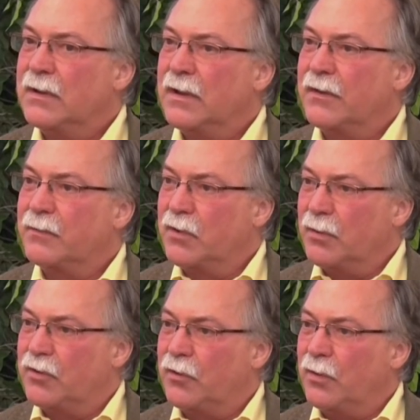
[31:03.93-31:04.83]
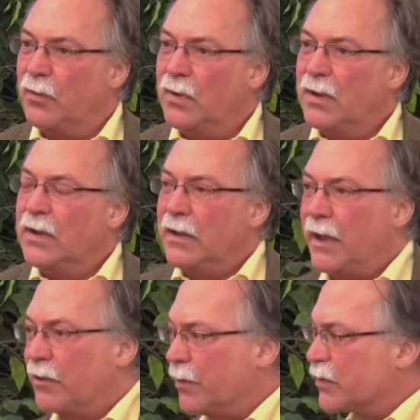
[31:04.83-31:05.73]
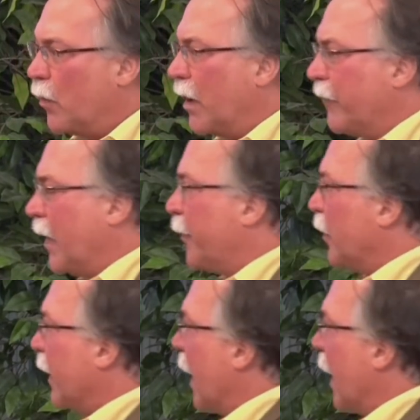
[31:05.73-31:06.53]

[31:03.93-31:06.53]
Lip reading: It's due to increased water vapor in the